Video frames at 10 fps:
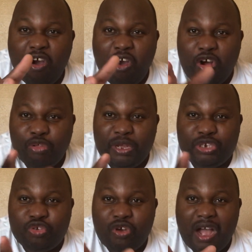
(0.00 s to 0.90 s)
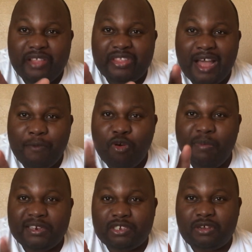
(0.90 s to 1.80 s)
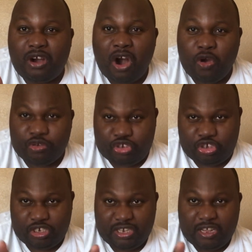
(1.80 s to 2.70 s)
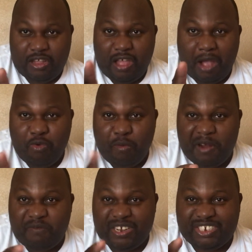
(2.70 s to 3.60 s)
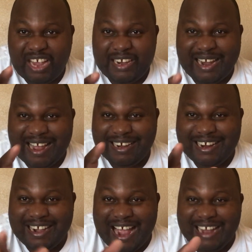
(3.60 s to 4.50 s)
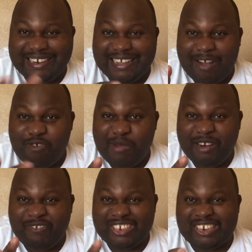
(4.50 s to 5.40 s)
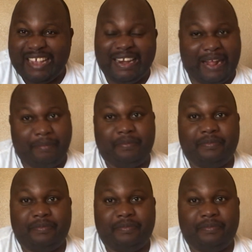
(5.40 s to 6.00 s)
all the way to that woman's crotch, a woman's vagina, and grinding a woman's vagina.